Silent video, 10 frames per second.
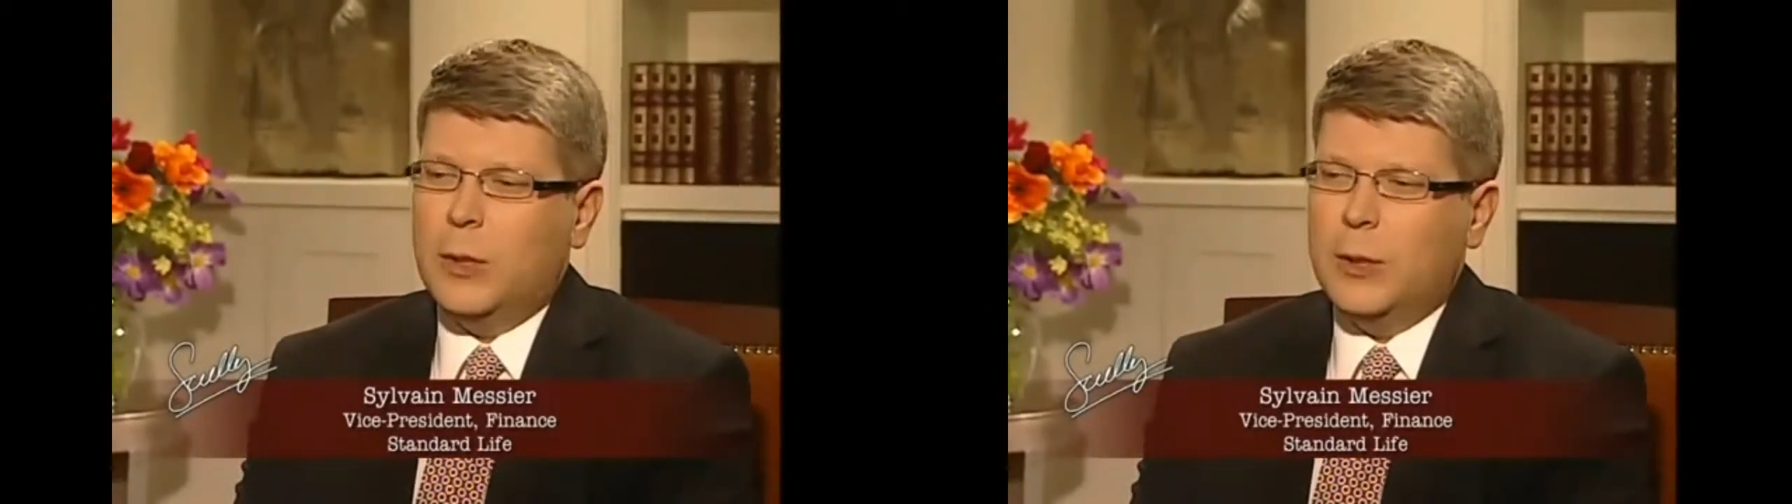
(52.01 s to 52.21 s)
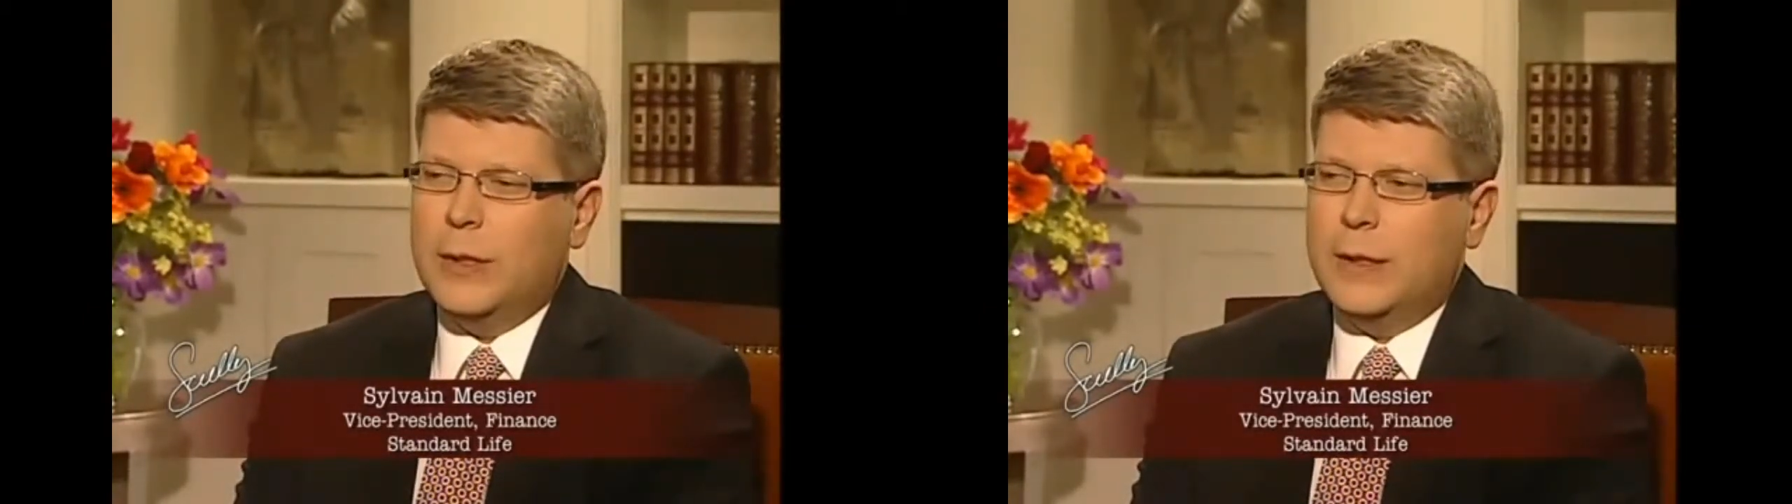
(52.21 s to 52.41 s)

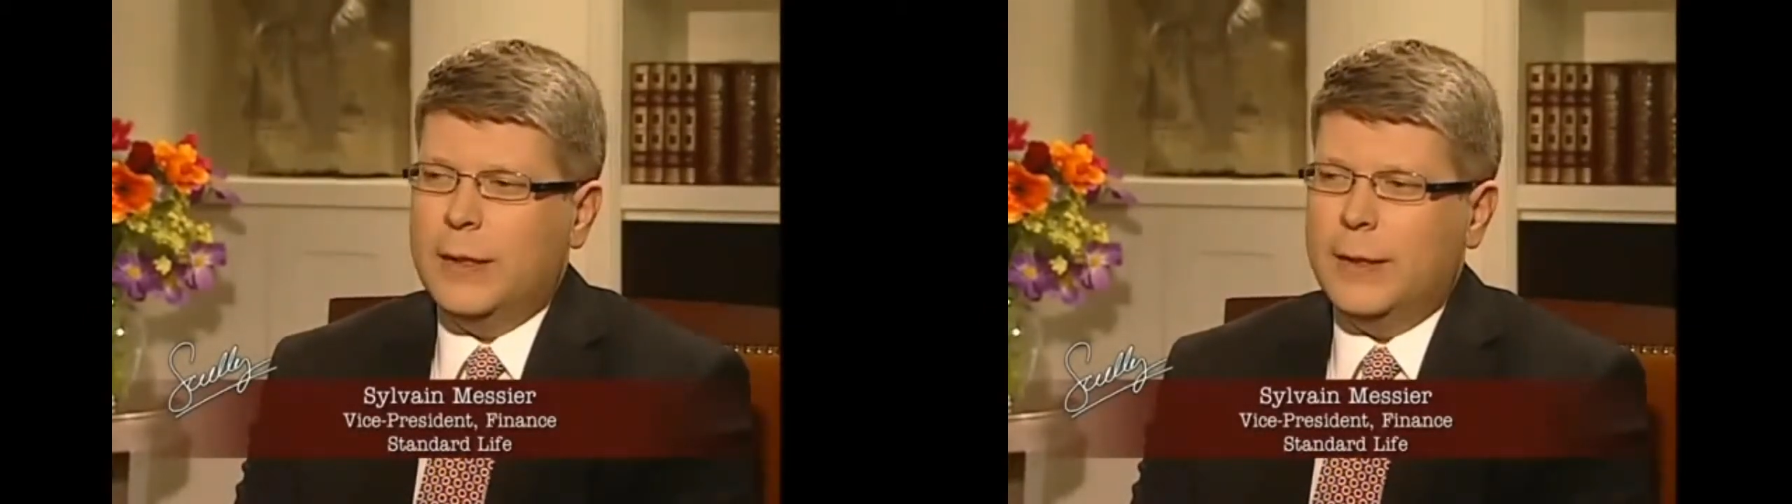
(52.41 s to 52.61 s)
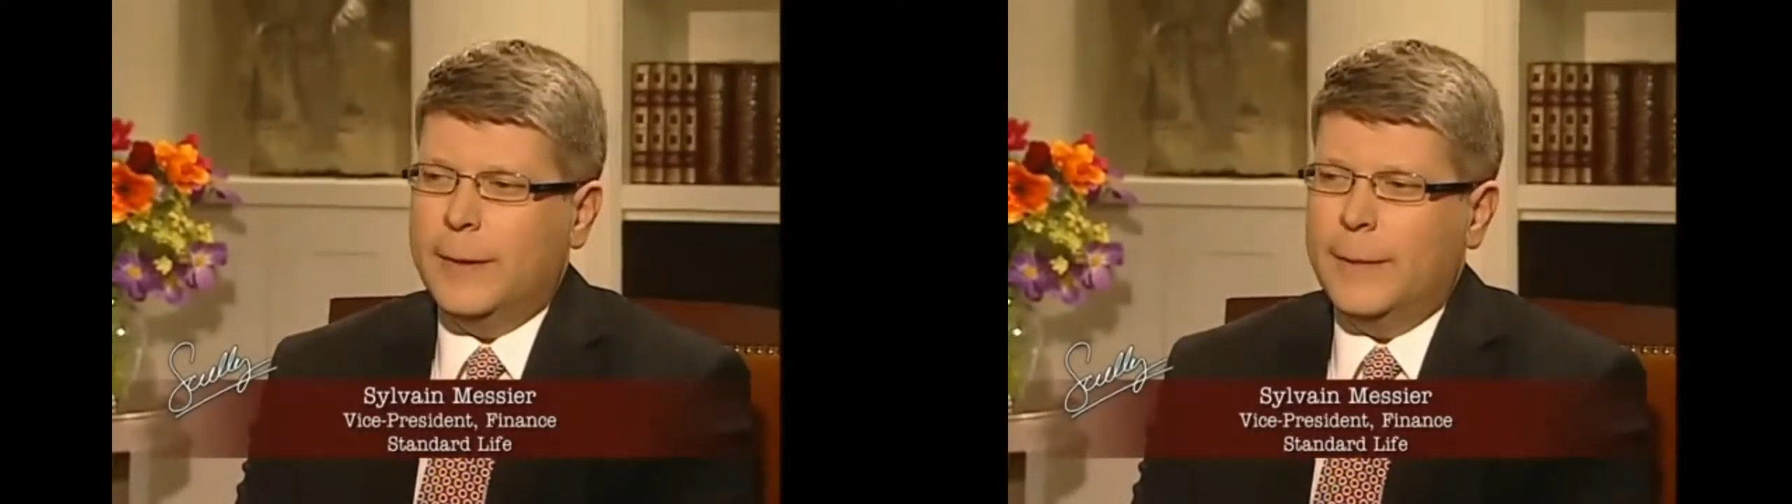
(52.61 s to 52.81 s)
good
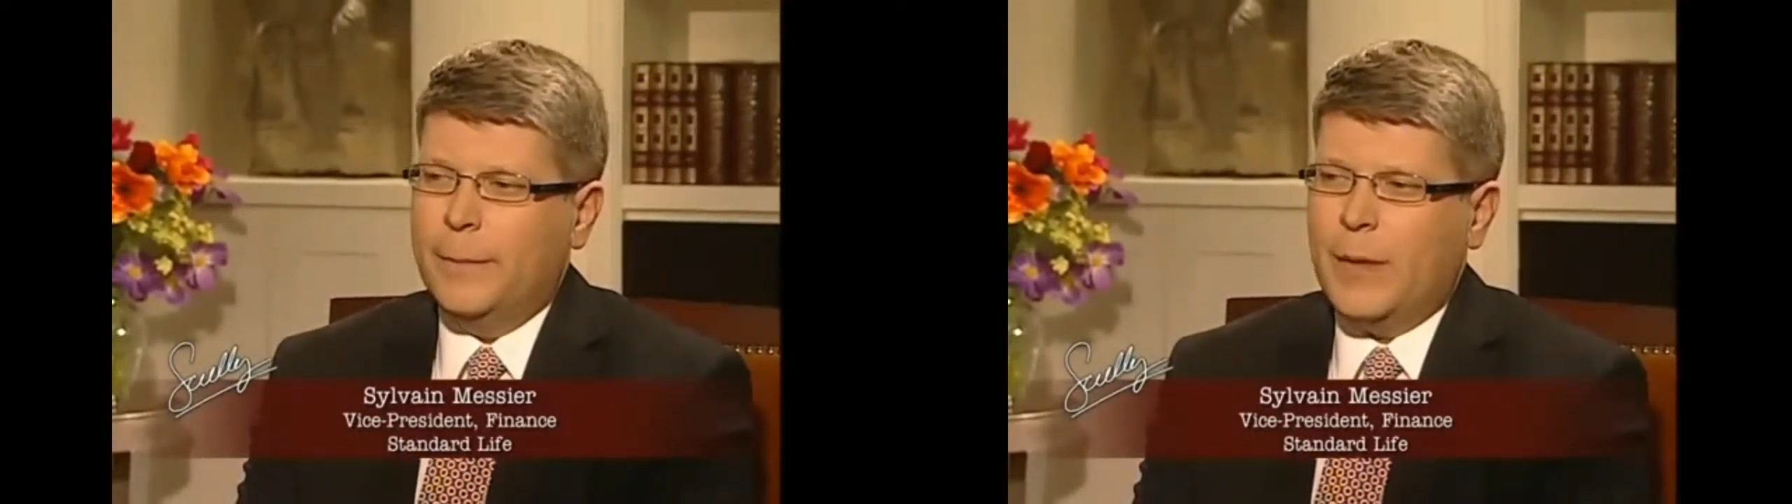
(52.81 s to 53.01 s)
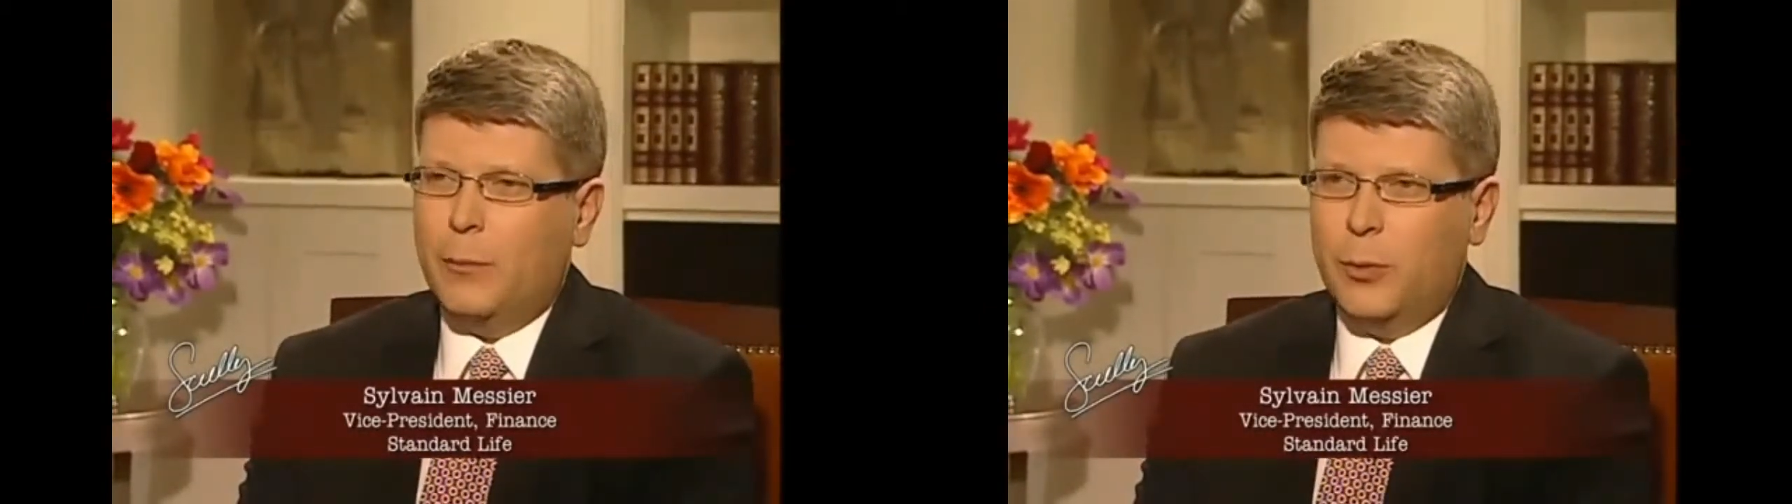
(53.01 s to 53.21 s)

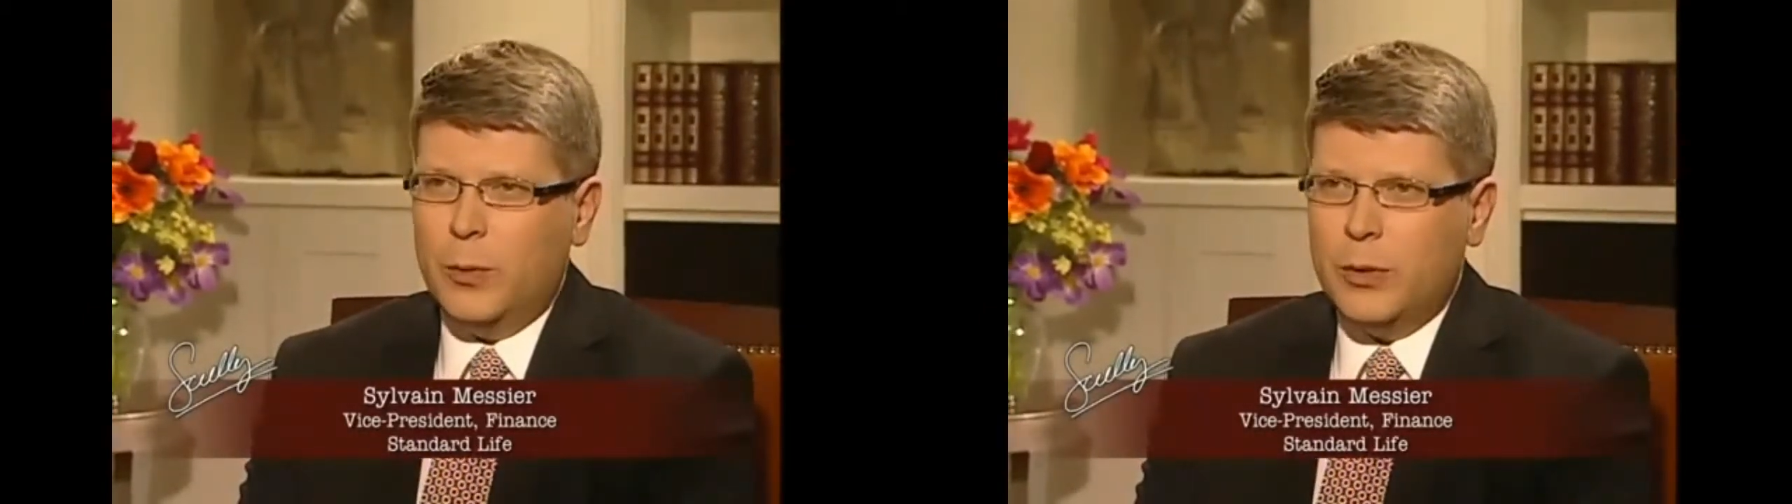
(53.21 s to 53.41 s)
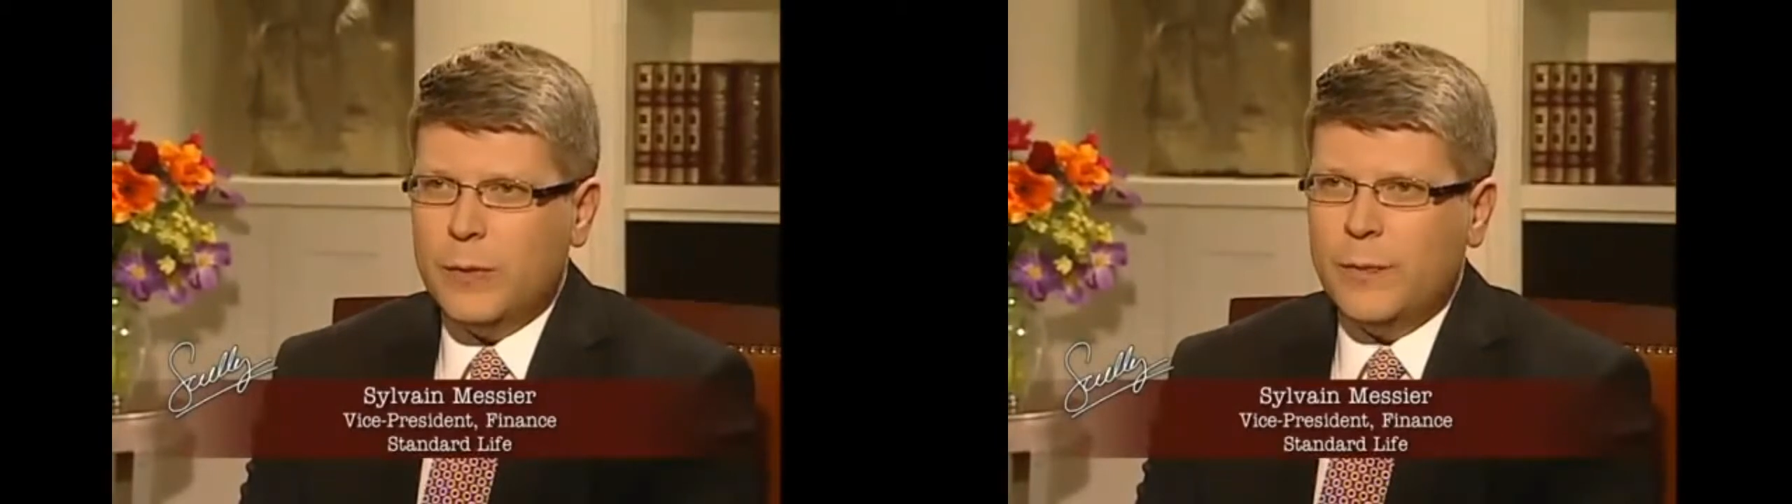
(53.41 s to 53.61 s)

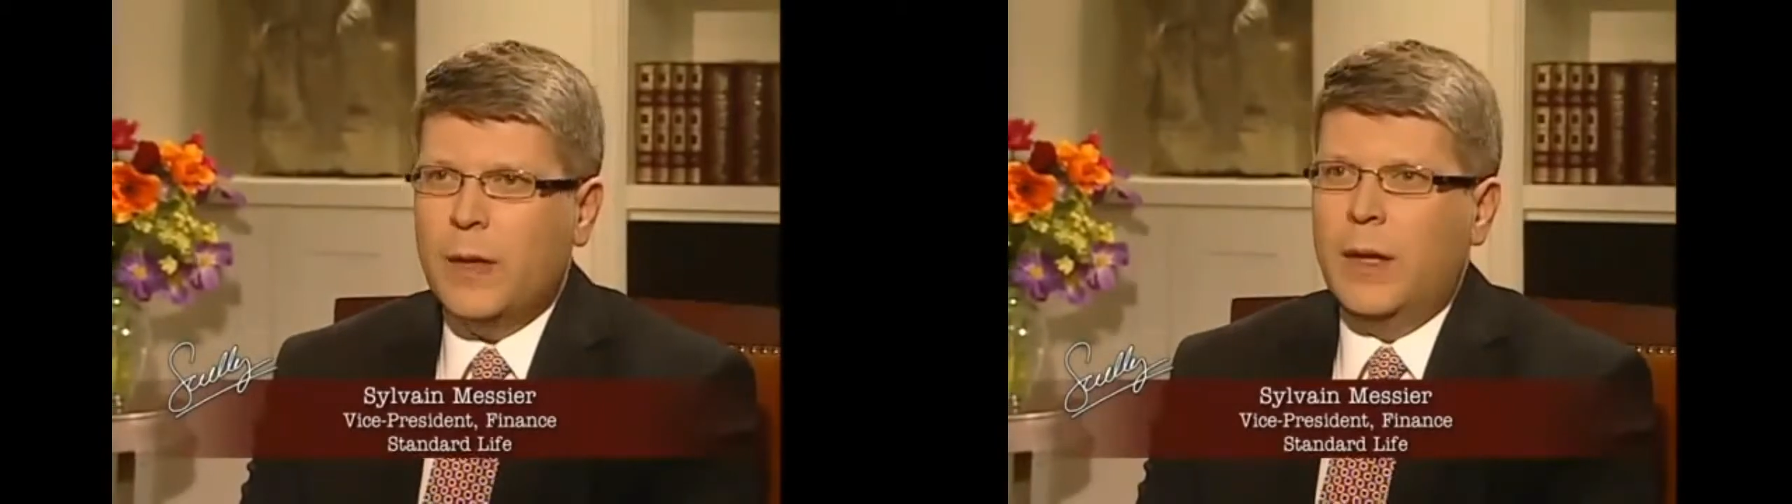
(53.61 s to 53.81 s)
approach.